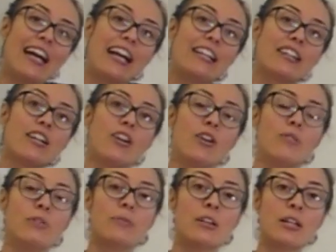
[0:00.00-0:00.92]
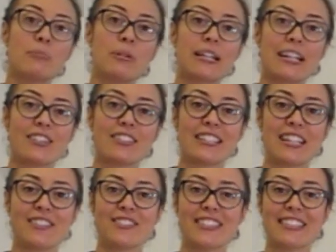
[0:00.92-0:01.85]
And we want to bring
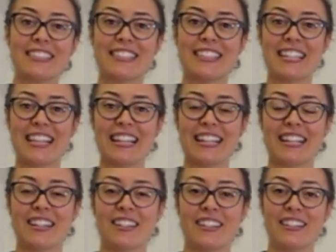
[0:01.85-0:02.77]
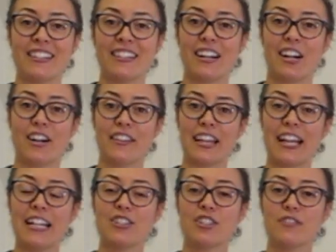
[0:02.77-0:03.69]
ourselves to sitting on the
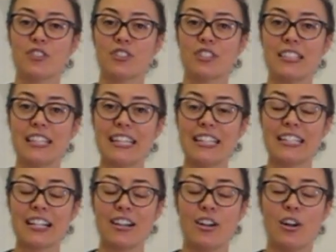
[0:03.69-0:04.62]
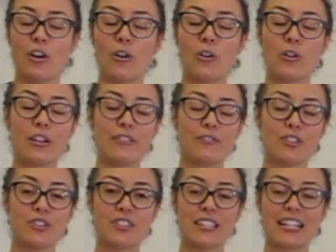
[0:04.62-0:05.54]
edge of your seat, or if
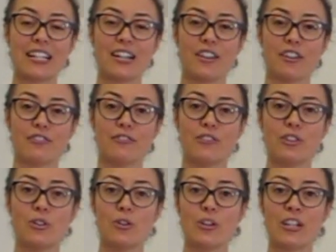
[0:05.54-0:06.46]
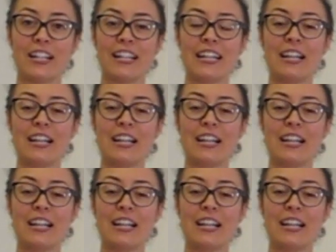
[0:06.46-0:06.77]
you're sitting on the floor,